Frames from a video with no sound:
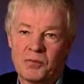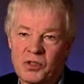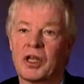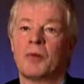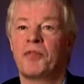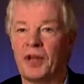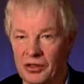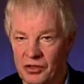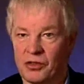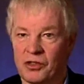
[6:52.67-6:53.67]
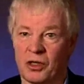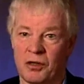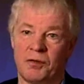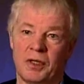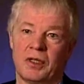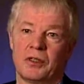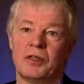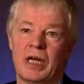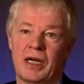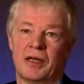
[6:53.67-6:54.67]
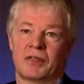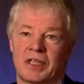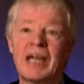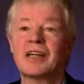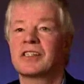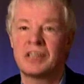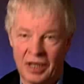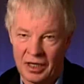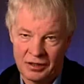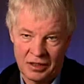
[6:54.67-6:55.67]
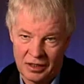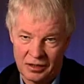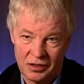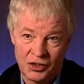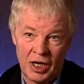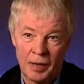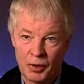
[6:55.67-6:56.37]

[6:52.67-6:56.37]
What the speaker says: something to sort of kickstart the share